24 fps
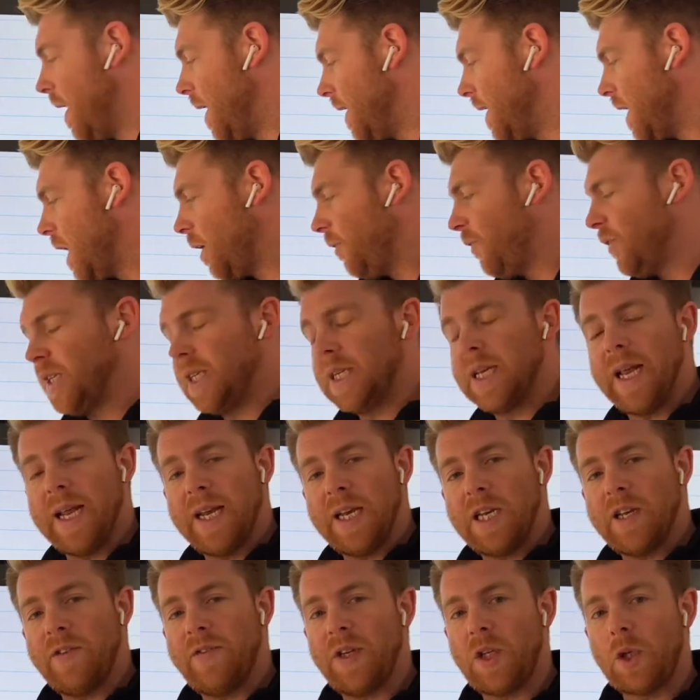Now, if it's an
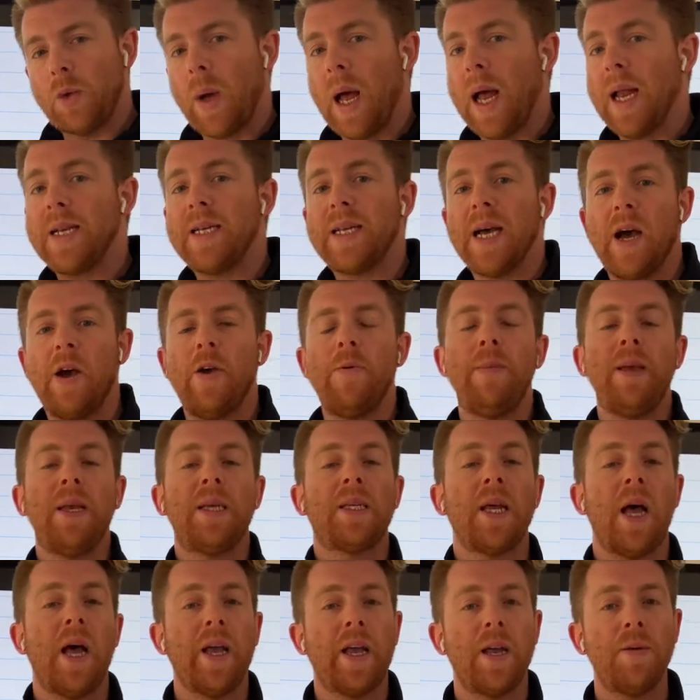individual handout, it means
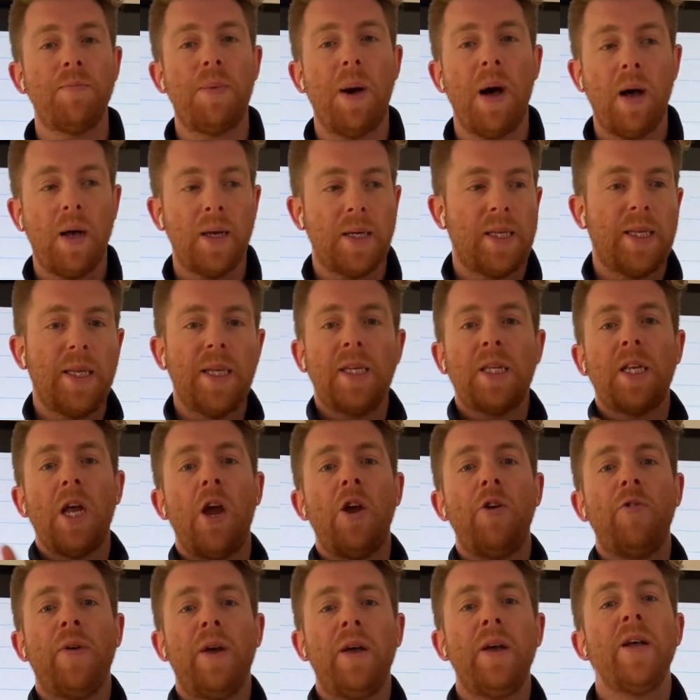that I can pass this
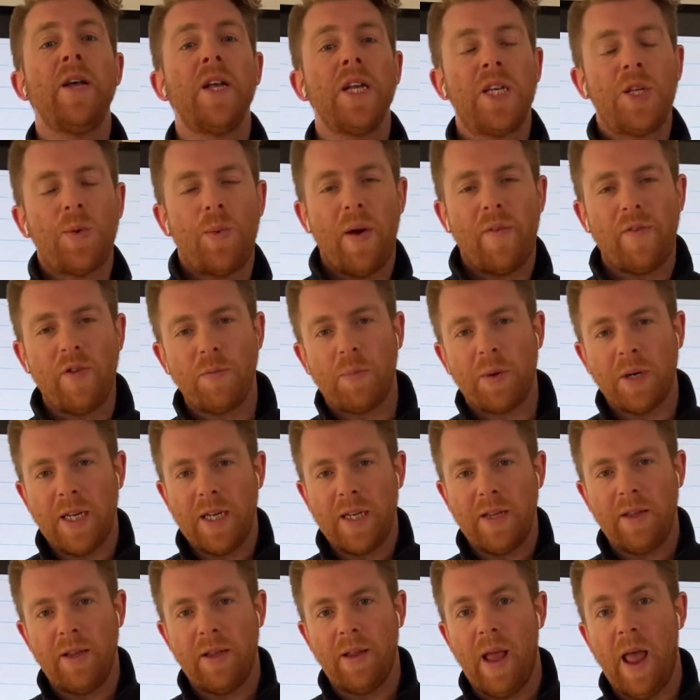over to everybody
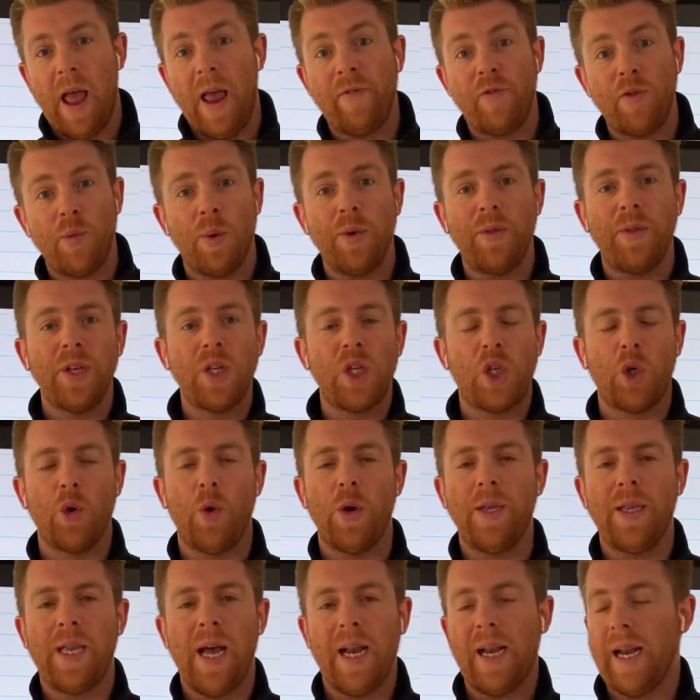and everyone that's
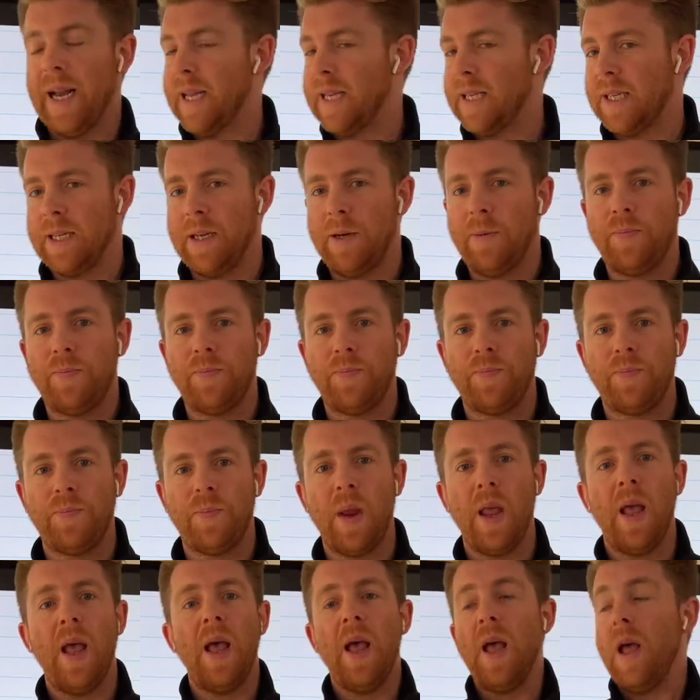joined that lesson.
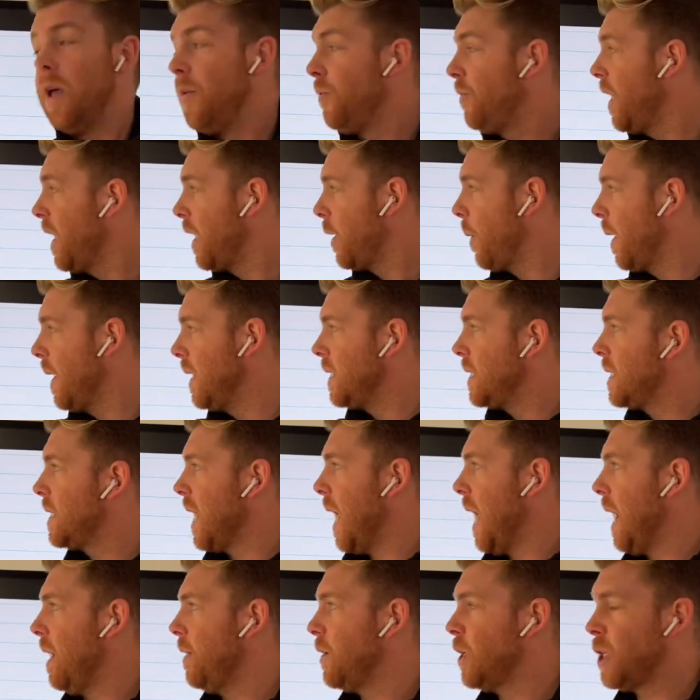They went to
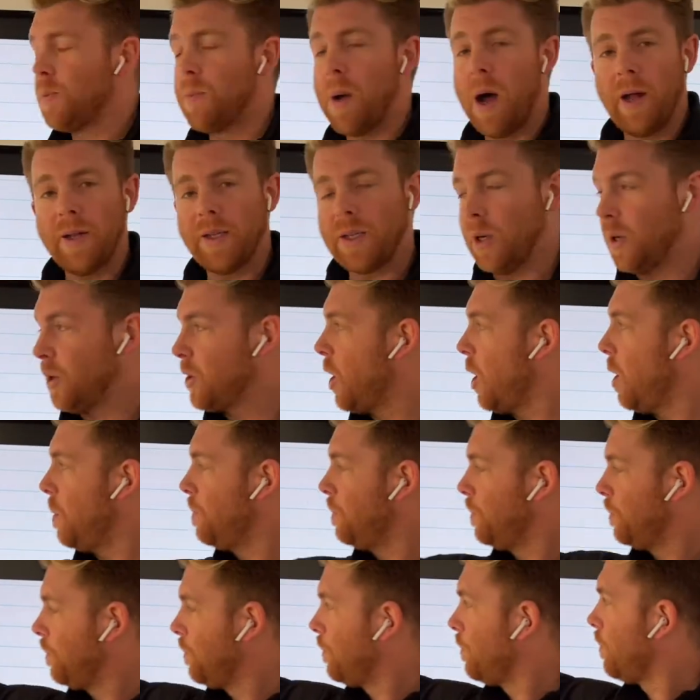
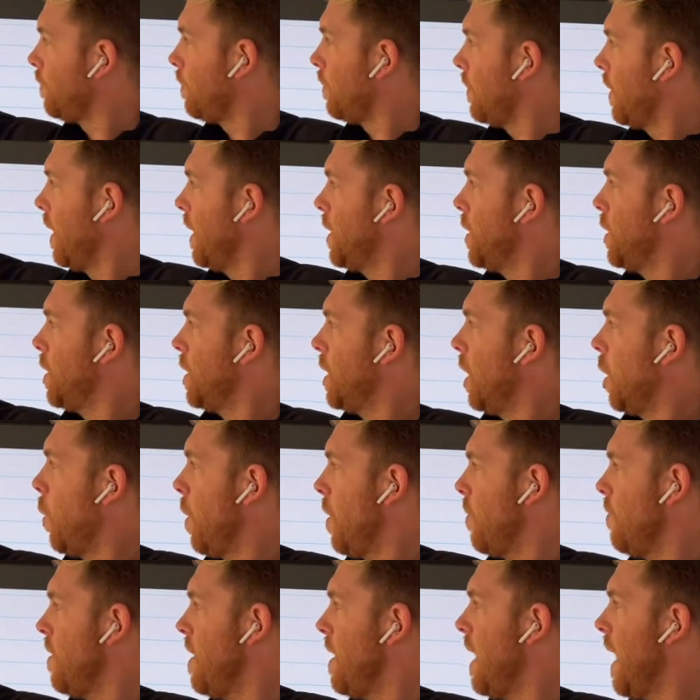hellosmart.com. That's just a quick
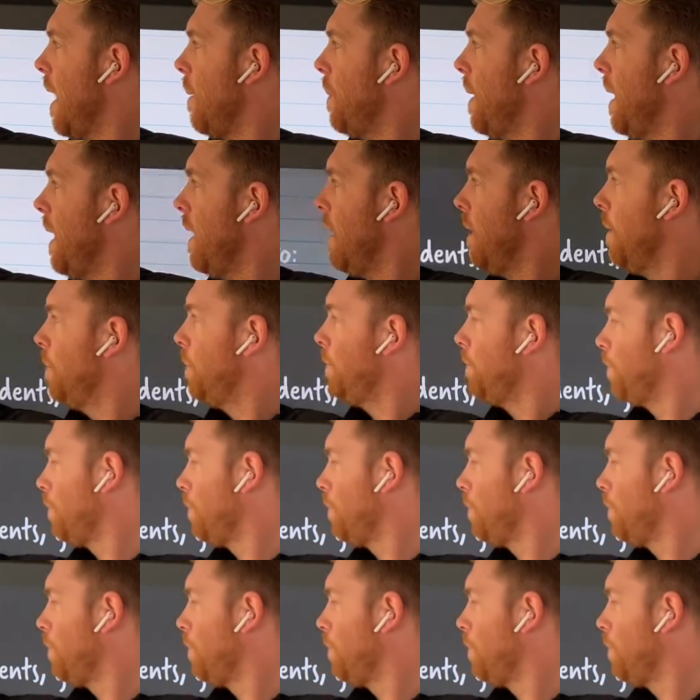recap here.